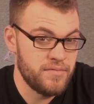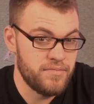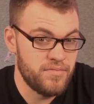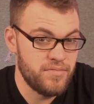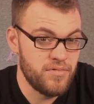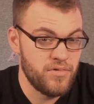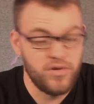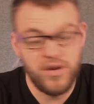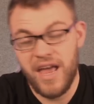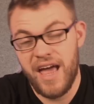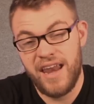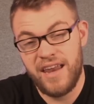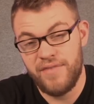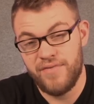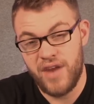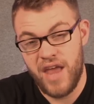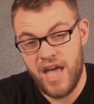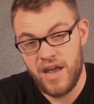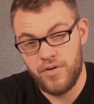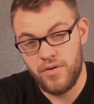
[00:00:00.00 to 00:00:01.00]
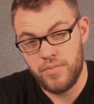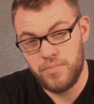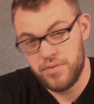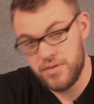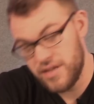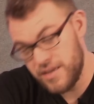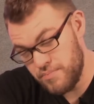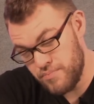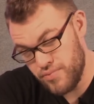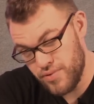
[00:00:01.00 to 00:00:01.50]
or not even
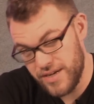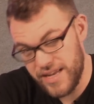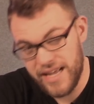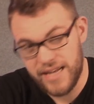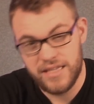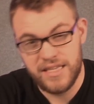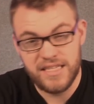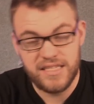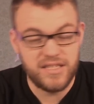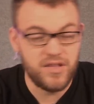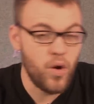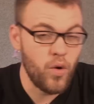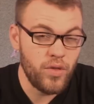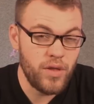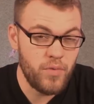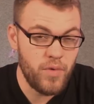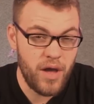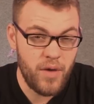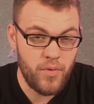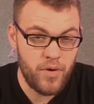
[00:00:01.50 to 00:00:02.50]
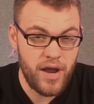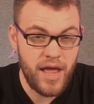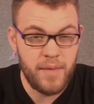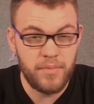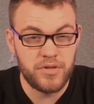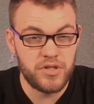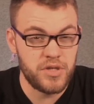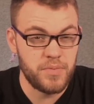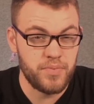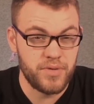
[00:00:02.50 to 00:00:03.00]
accurately predict. This is the only way we're able
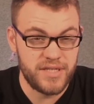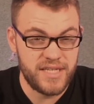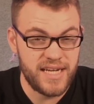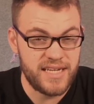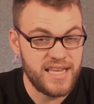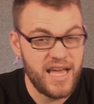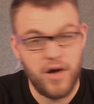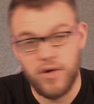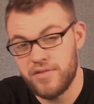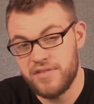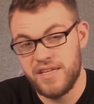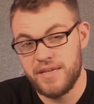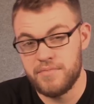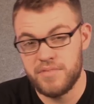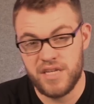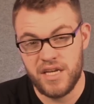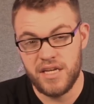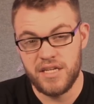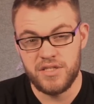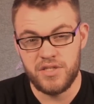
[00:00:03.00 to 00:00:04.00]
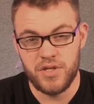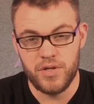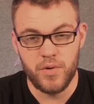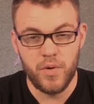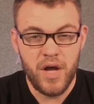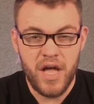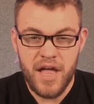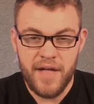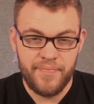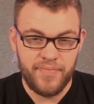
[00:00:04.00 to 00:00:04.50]
to predict how a team's going to do,
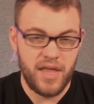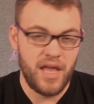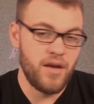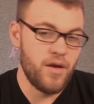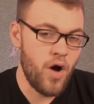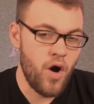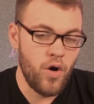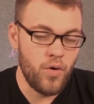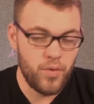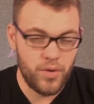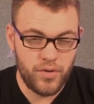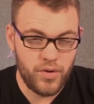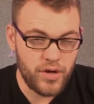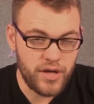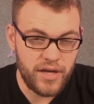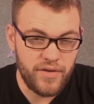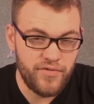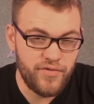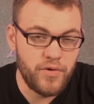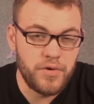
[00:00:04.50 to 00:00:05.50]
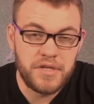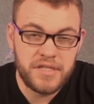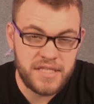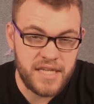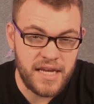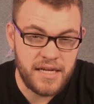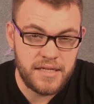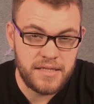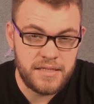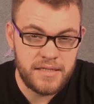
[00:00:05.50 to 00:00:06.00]
and all we're looking for is
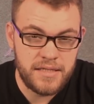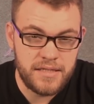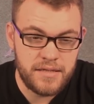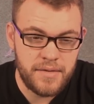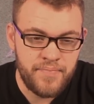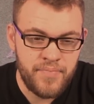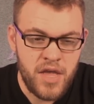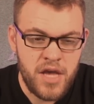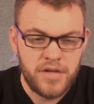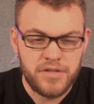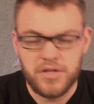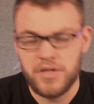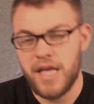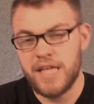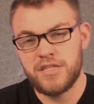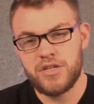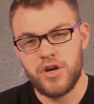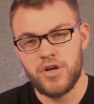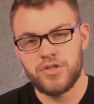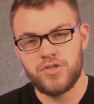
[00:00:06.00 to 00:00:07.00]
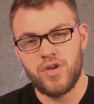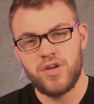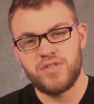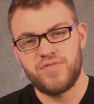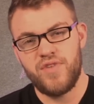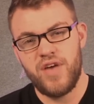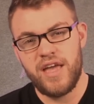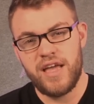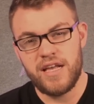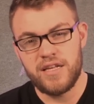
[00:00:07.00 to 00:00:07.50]
tendencies. So that's Curse Las
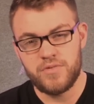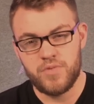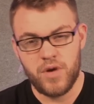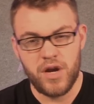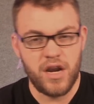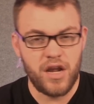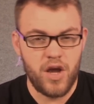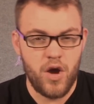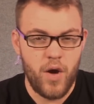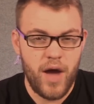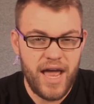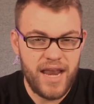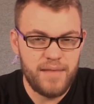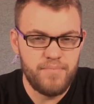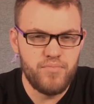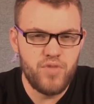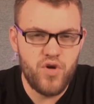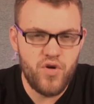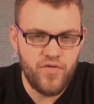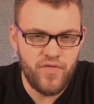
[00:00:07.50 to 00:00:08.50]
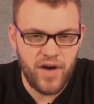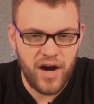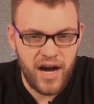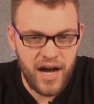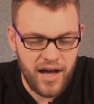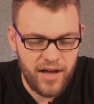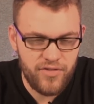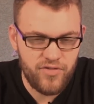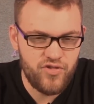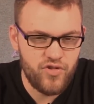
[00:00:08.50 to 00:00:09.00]
Vegas. Yeah. We're going to go ahead and move
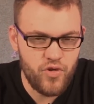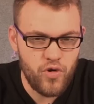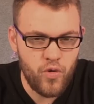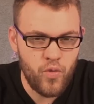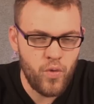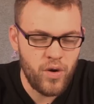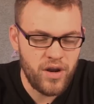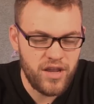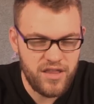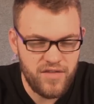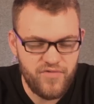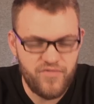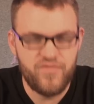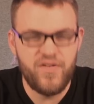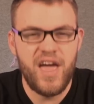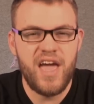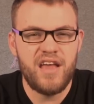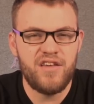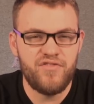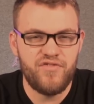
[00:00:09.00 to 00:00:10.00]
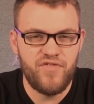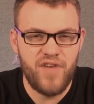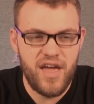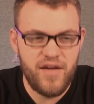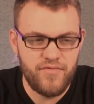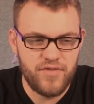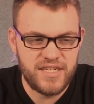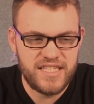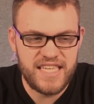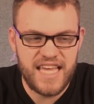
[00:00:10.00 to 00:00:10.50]
on to one of the fan
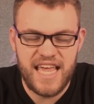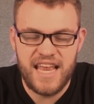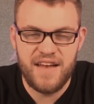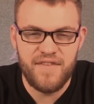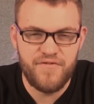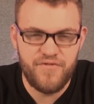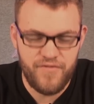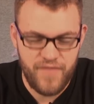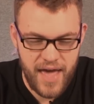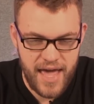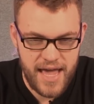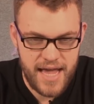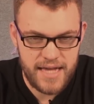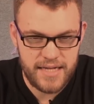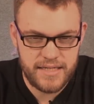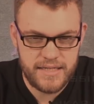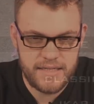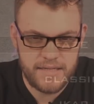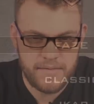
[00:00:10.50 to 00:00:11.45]
favorites in FaZe.